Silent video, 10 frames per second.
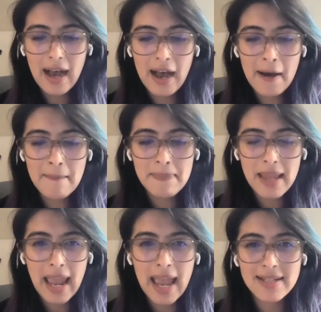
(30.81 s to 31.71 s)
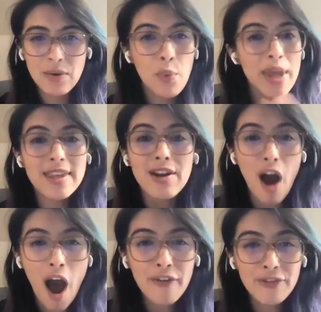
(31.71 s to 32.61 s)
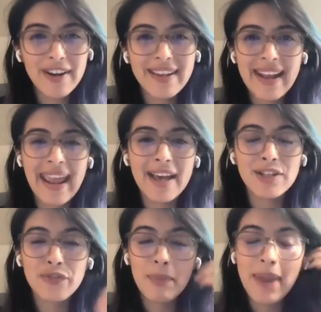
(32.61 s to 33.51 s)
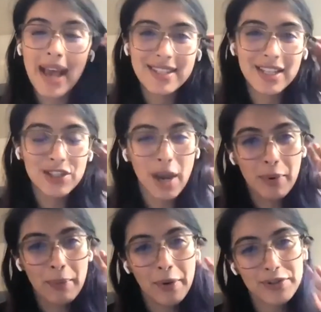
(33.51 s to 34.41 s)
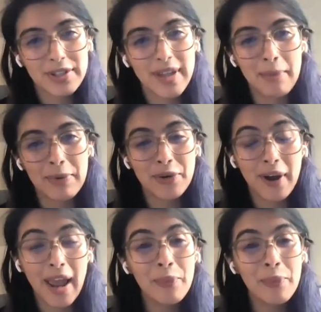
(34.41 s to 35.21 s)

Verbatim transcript: Um, and with an offer in hand from NASA Jet Propulsion Laboratory.